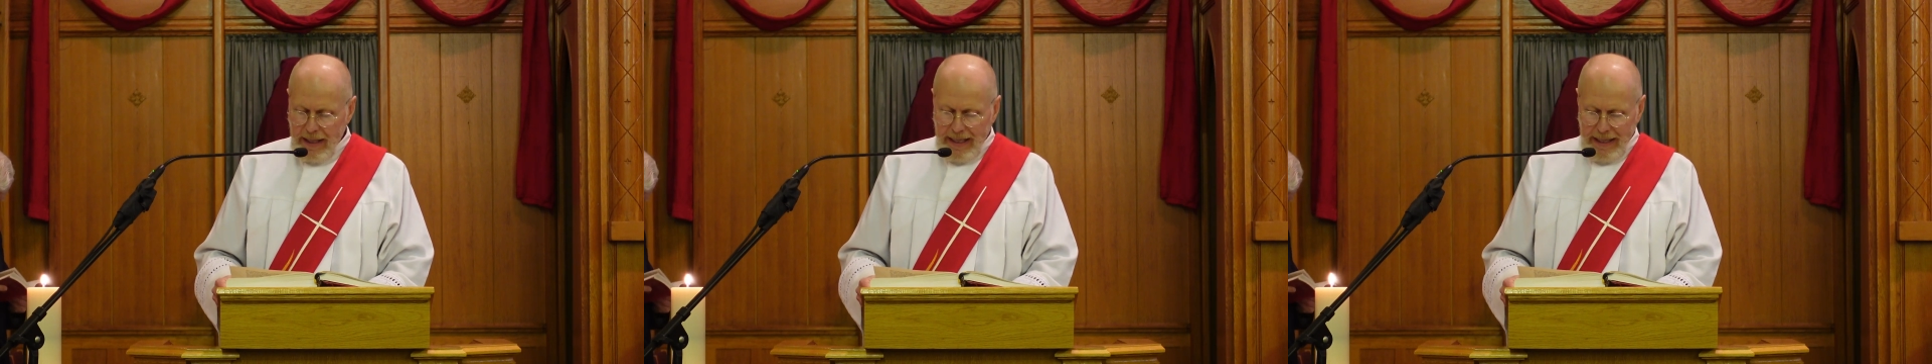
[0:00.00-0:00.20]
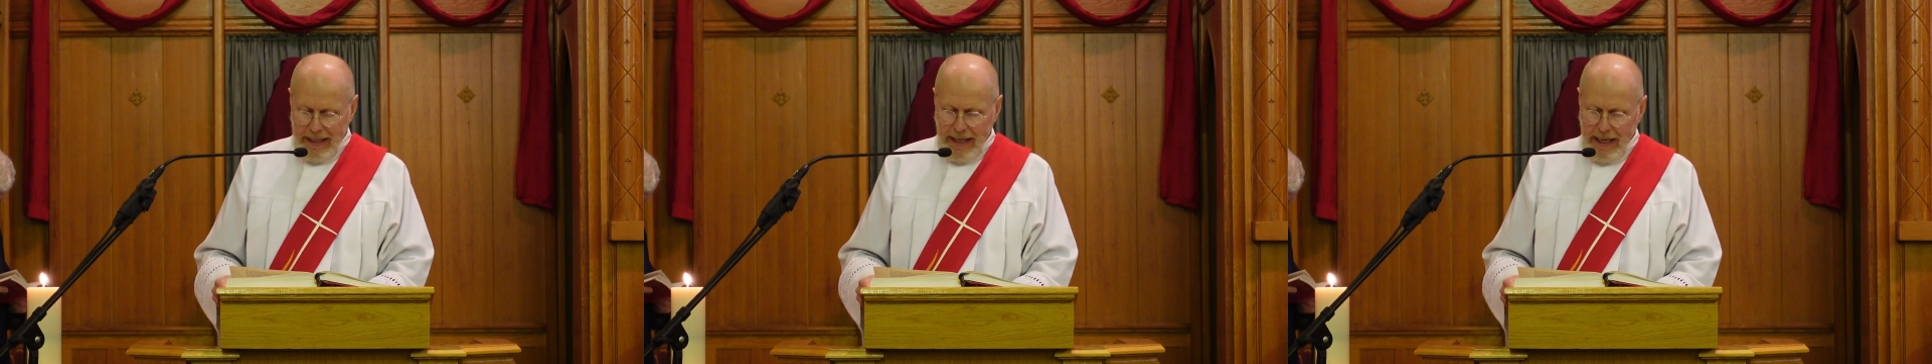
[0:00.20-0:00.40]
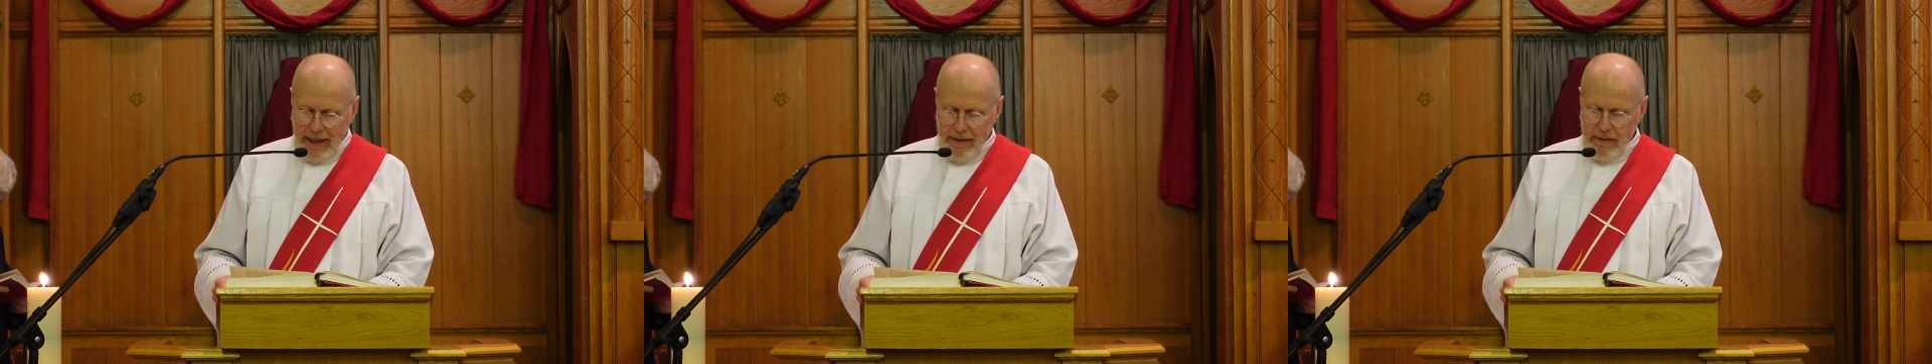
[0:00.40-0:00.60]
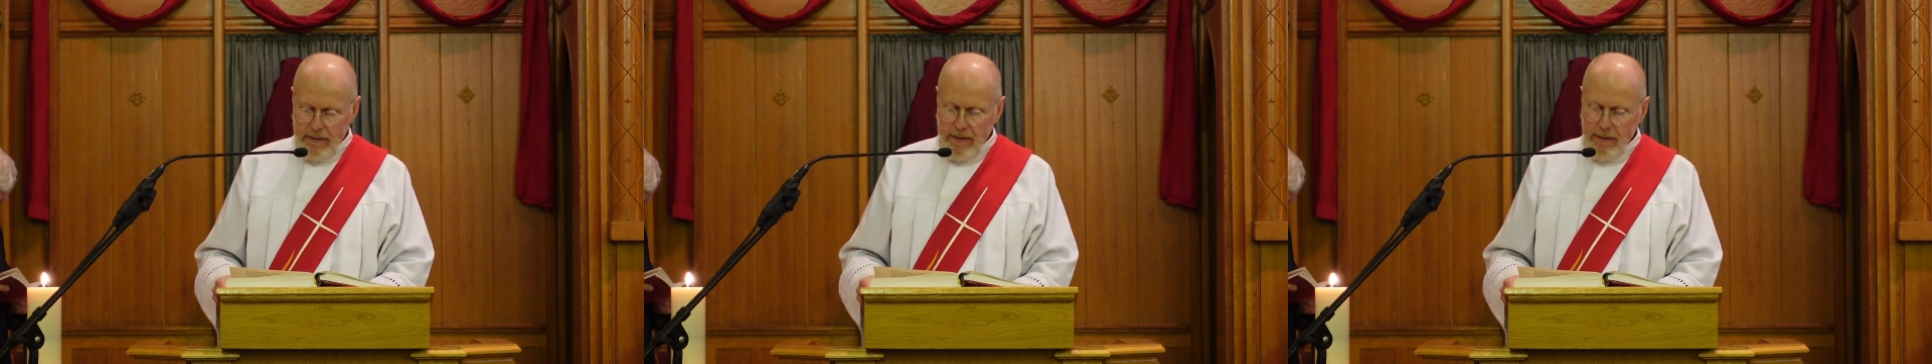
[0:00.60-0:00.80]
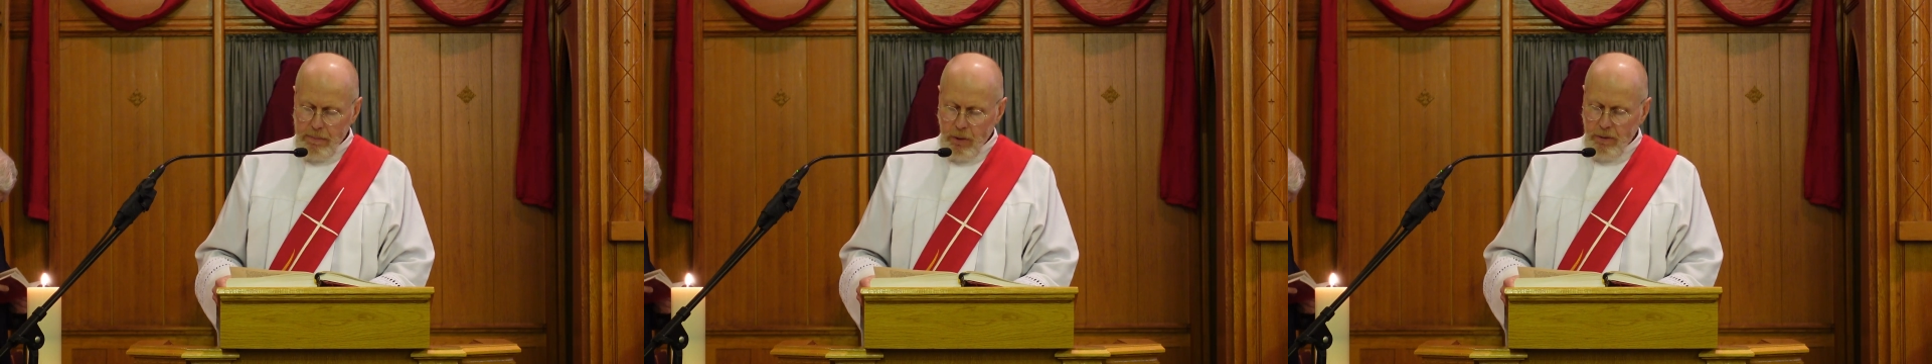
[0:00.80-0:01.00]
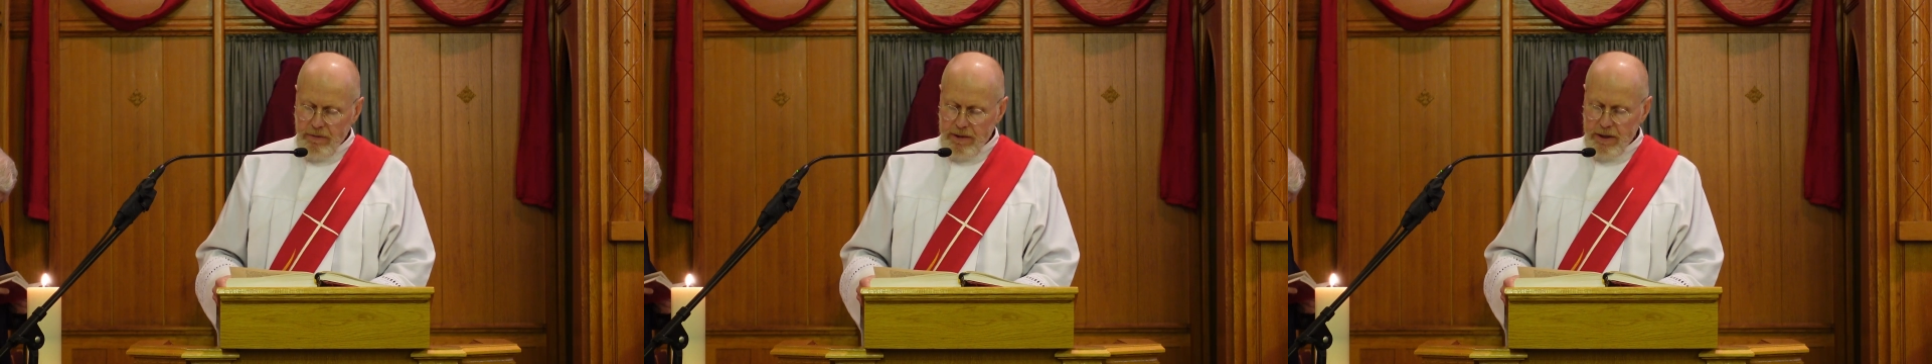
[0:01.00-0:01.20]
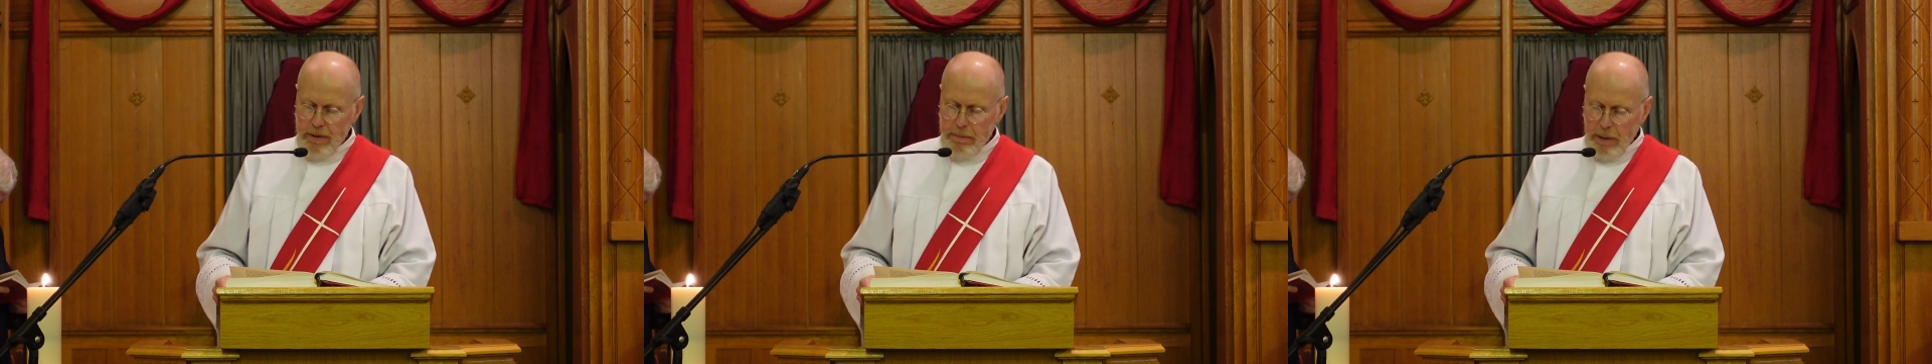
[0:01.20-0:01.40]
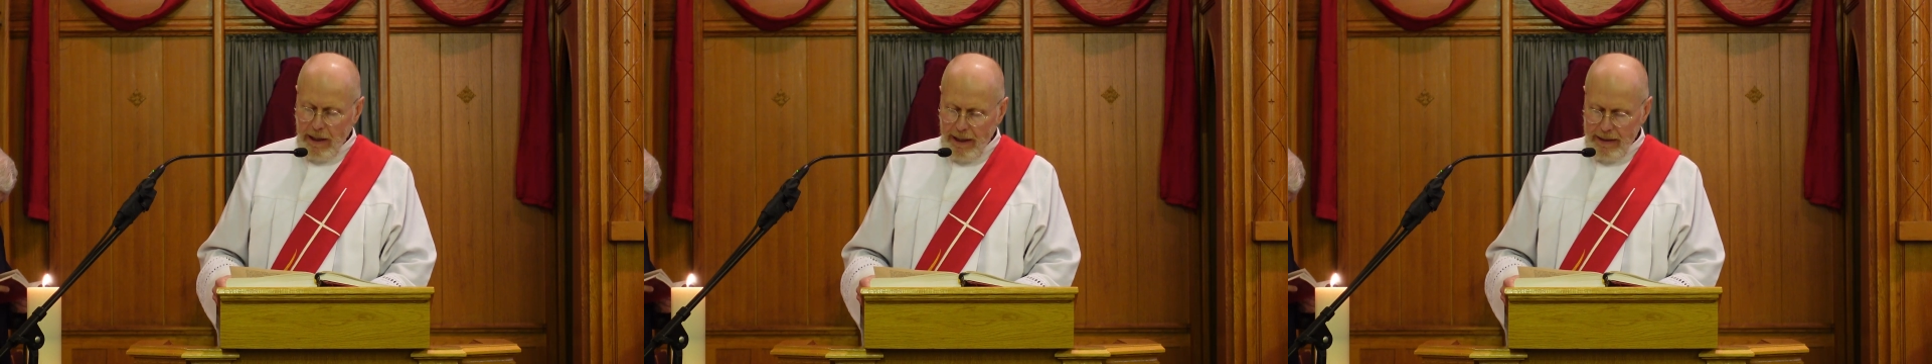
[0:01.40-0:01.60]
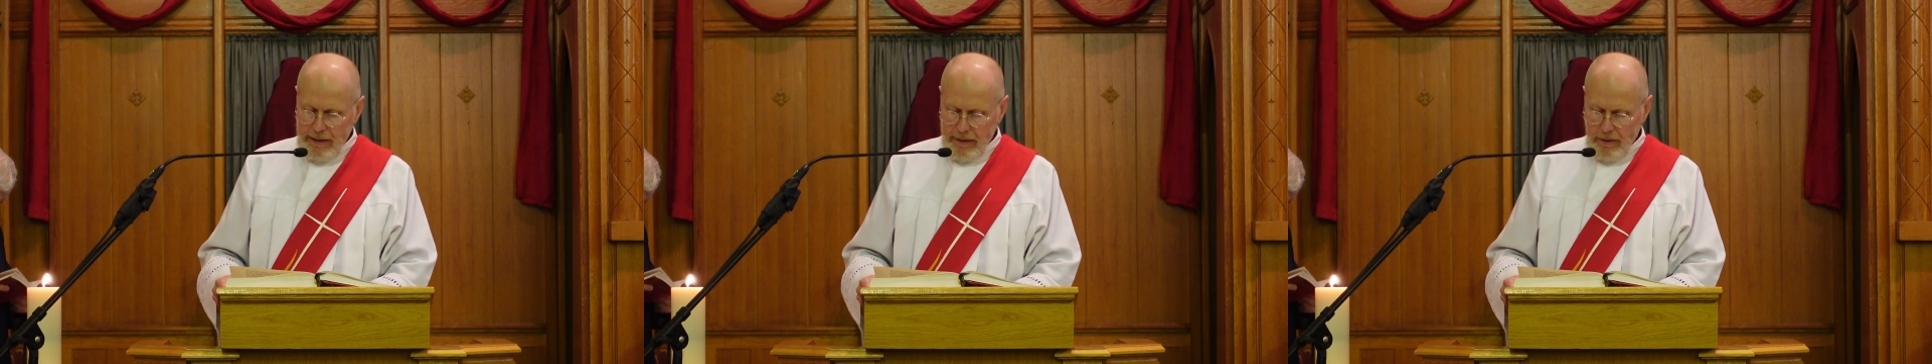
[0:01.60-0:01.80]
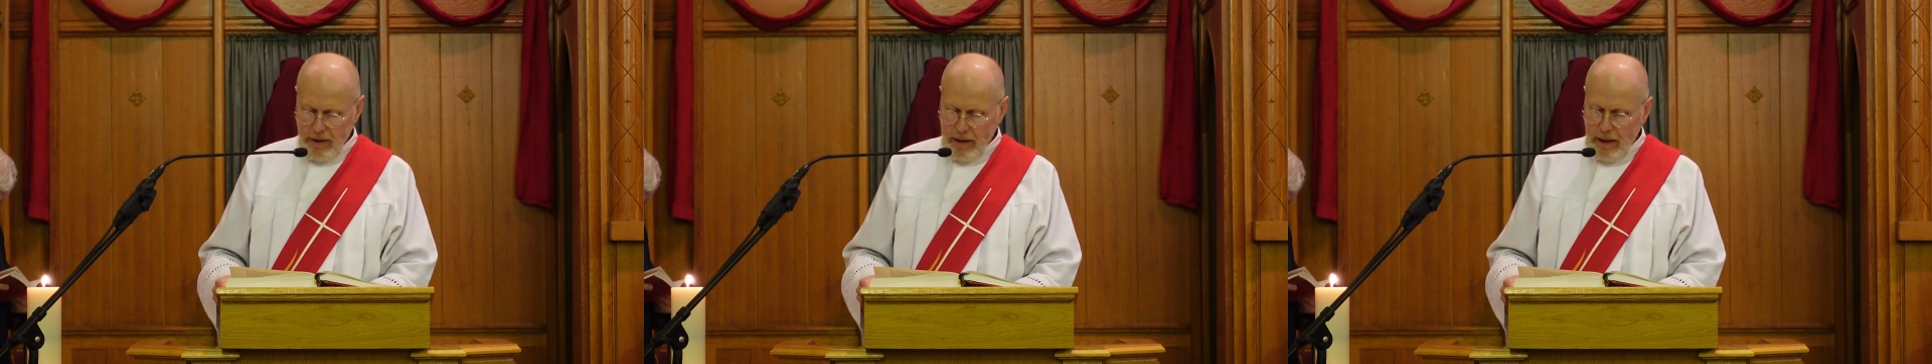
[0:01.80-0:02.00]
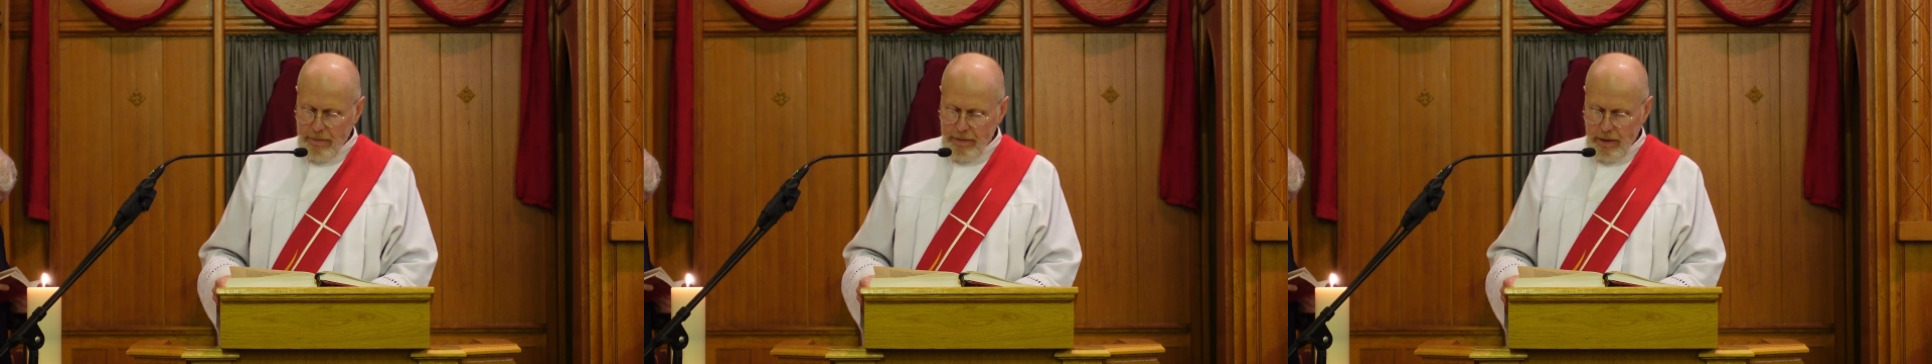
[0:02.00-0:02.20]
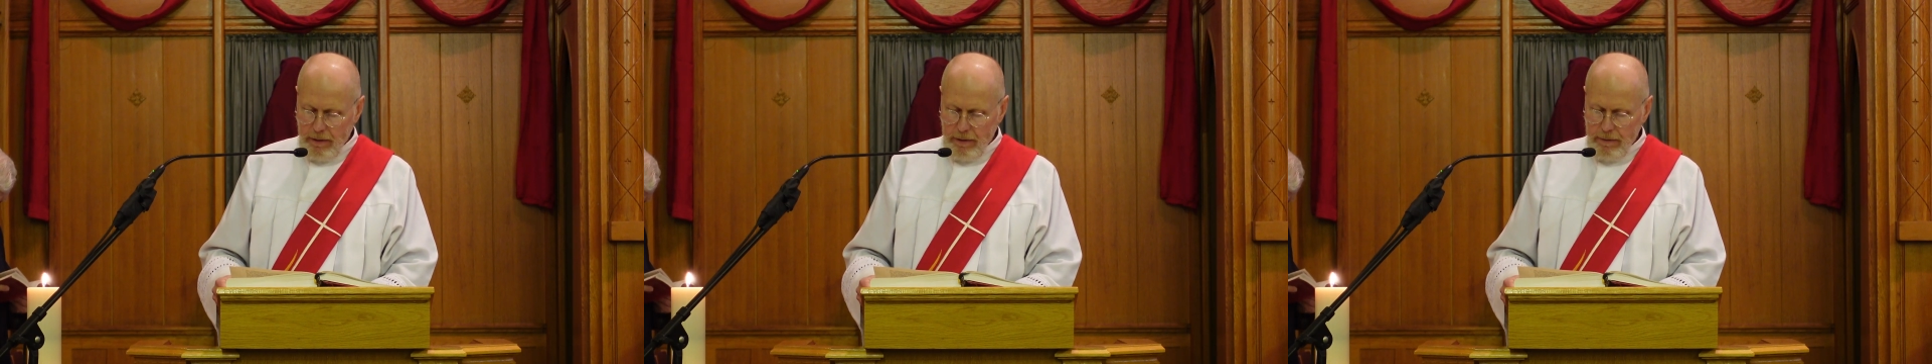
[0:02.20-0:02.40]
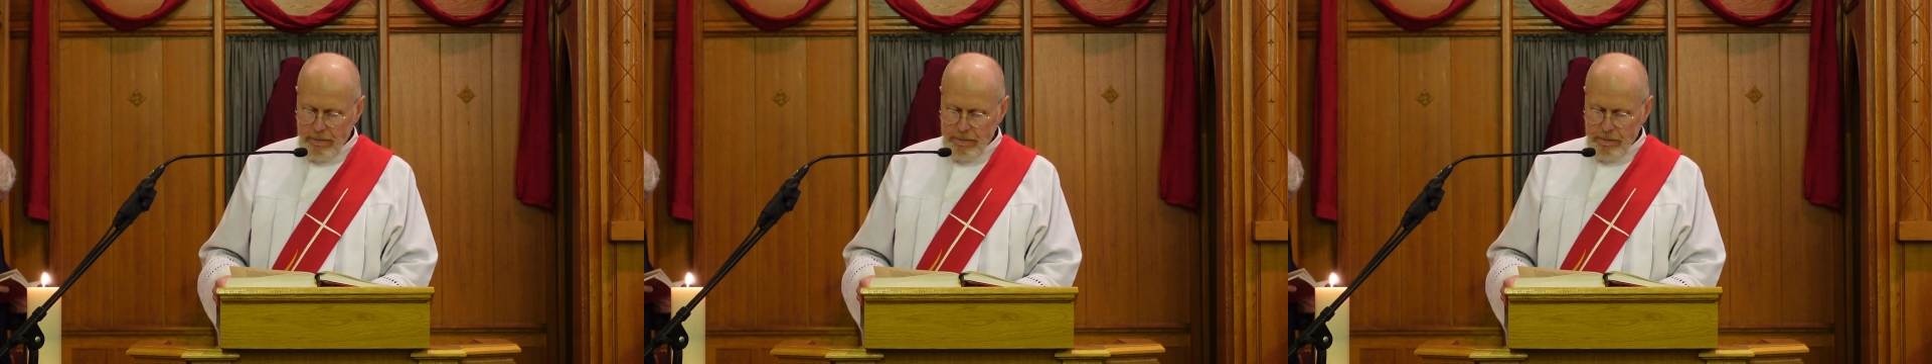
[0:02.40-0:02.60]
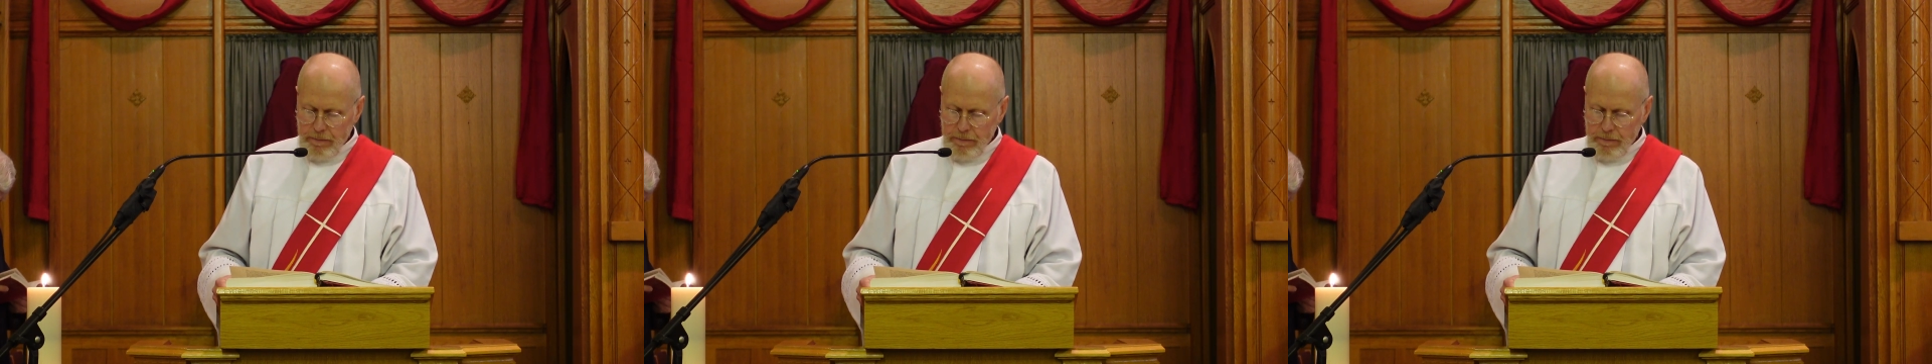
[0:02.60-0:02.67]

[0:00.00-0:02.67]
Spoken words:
and handed him over to Pilate, the governor.